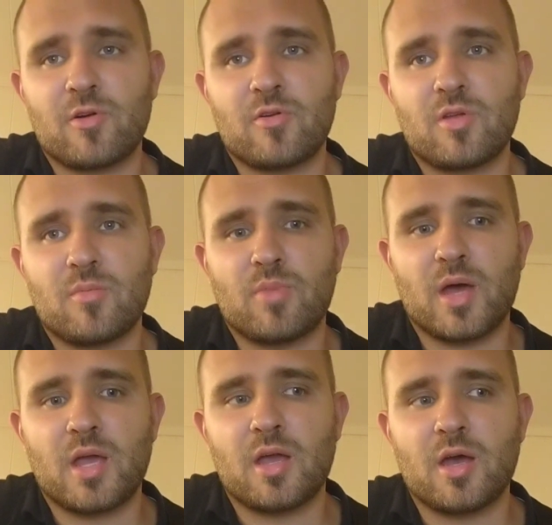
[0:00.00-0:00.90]
Road
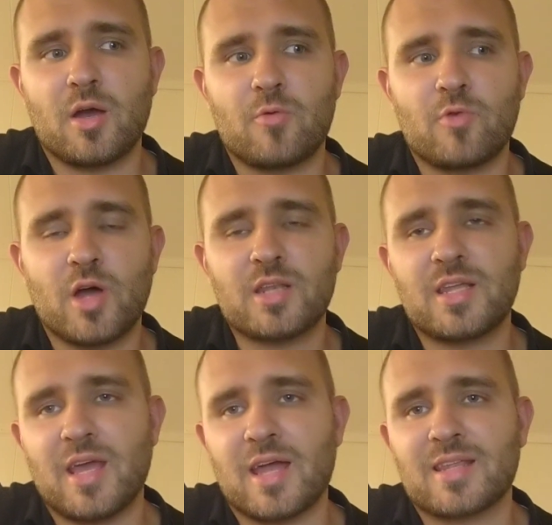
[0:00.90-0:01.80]
by uh,
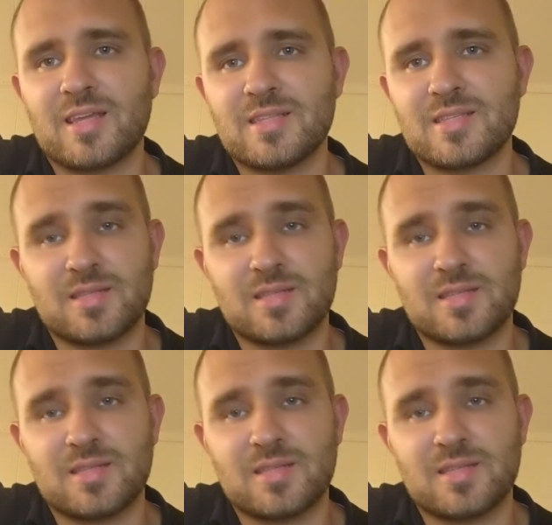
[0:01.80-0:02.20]
Rodney Atkins.